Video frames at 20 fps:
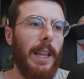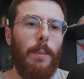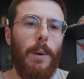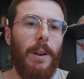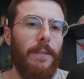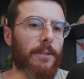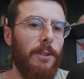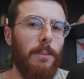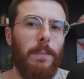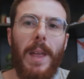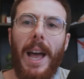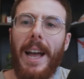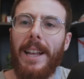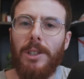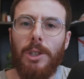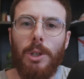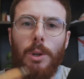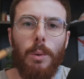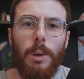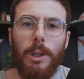They went from
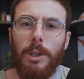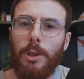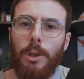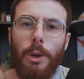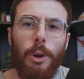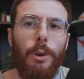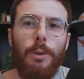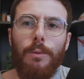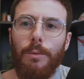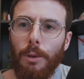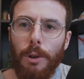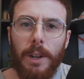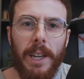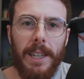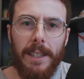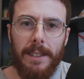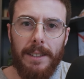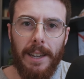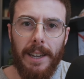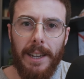that to a two
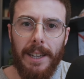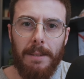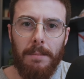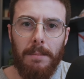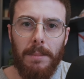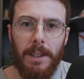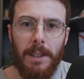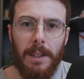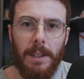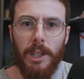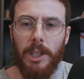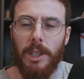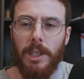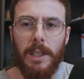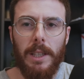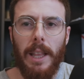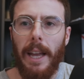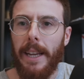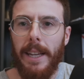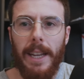rookie team,
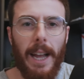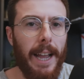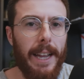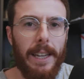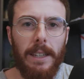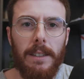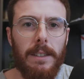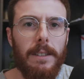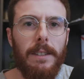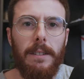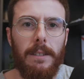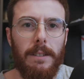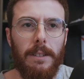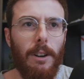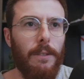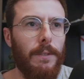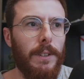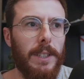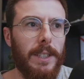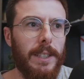which they hated
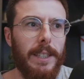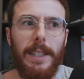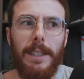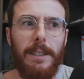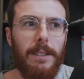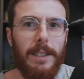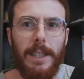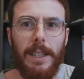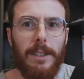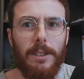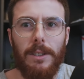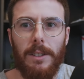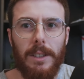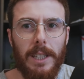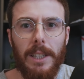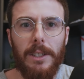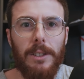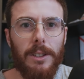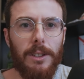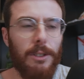obviously because they just
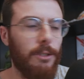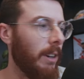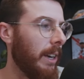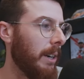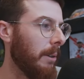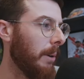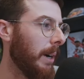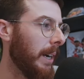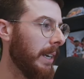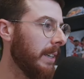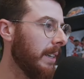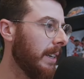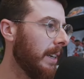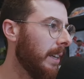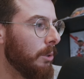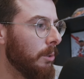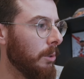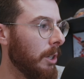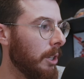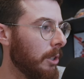ditched it straight away,
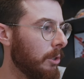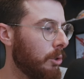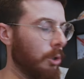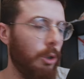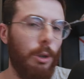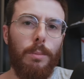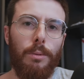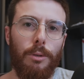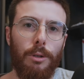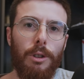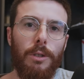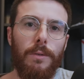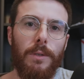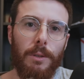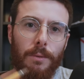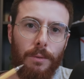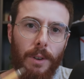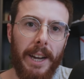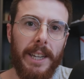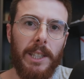to two
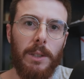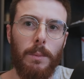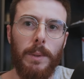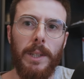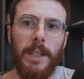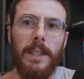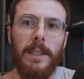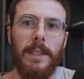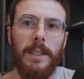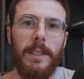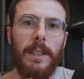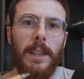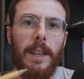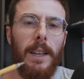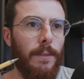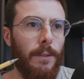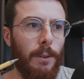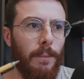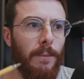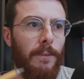proven race winners
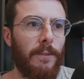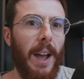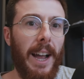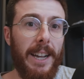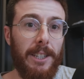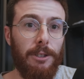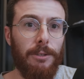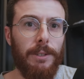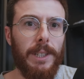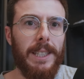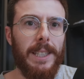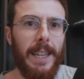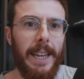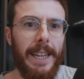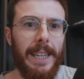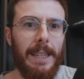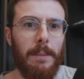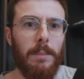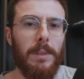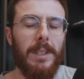from factory
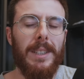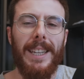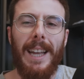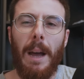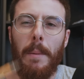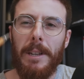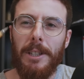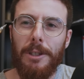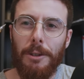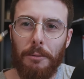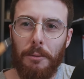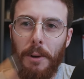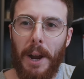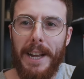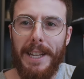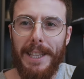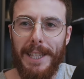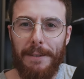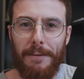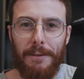teams. They're coming
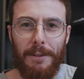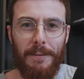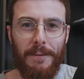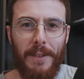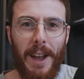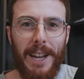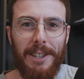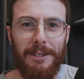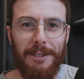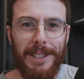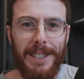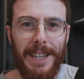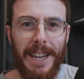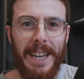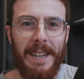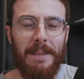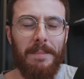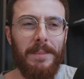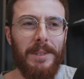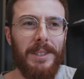directly from factory
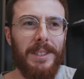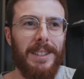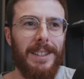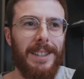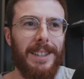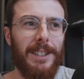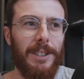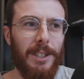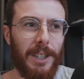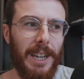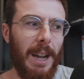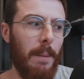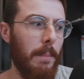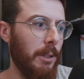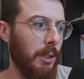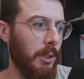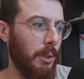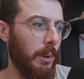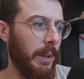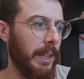teams to come
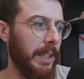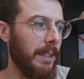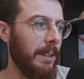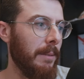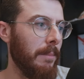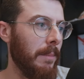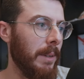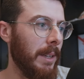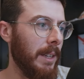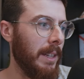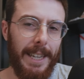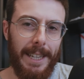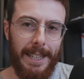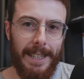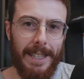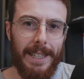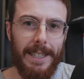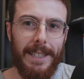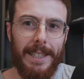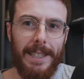and join them
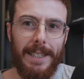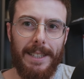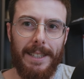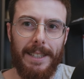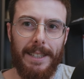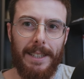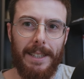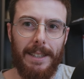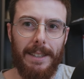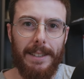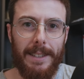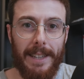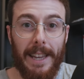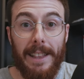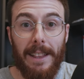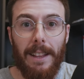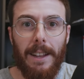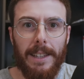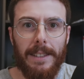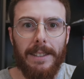in this
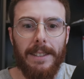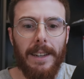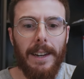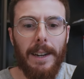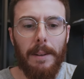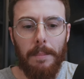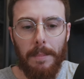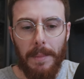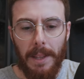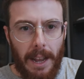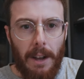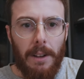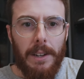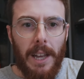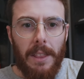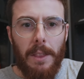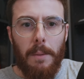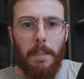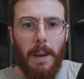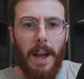satellite setup. Now,
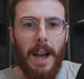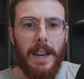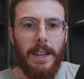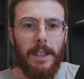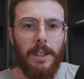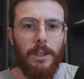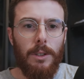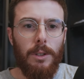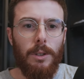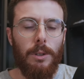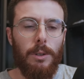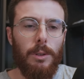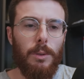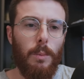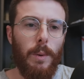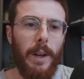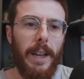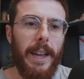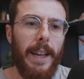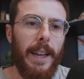another part of the news
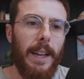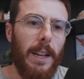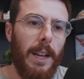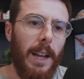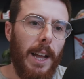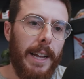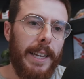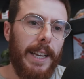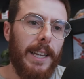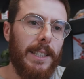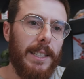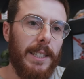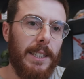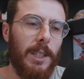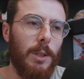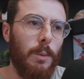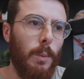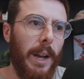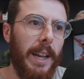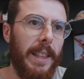where I guess this
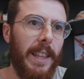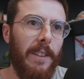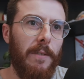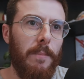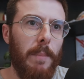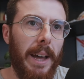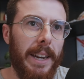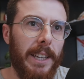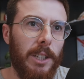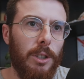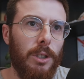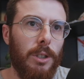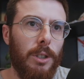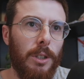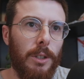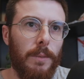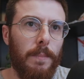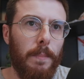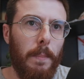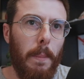is where they've managed
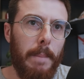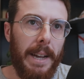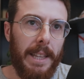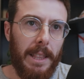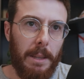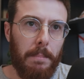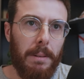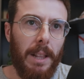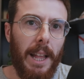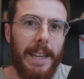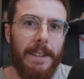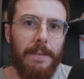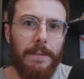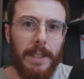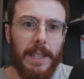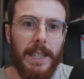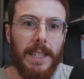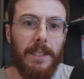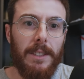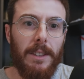to make the play
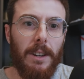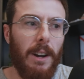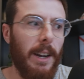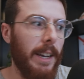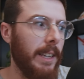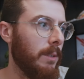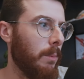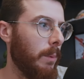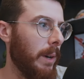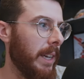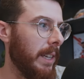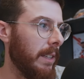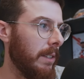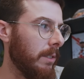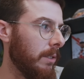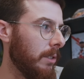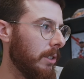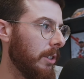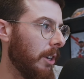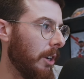for these guys, where,
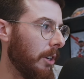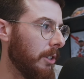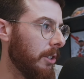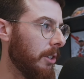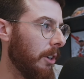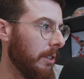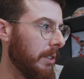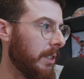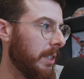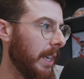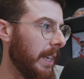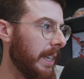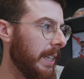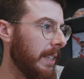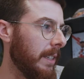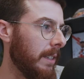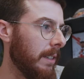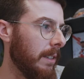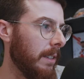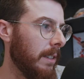you know, you're not
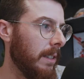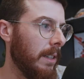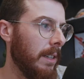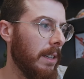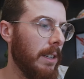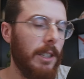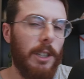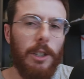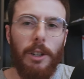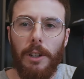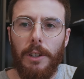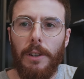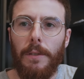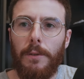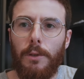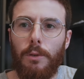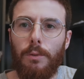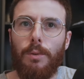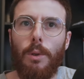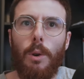seeing, you know,
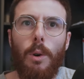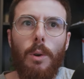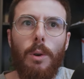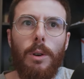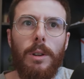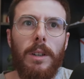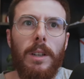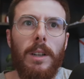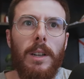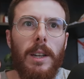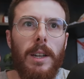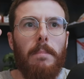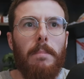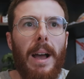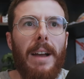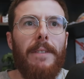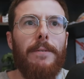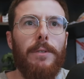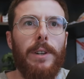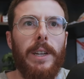you've drawn
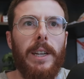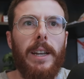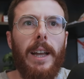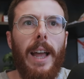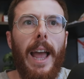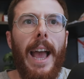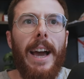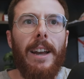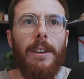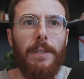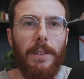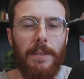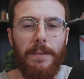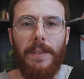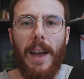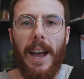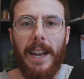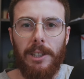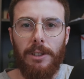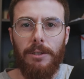Maverick out of a
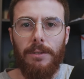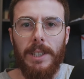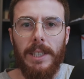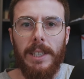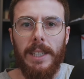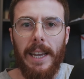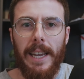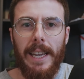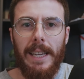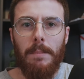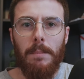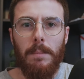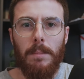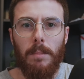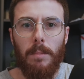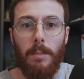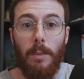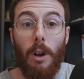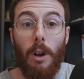factory team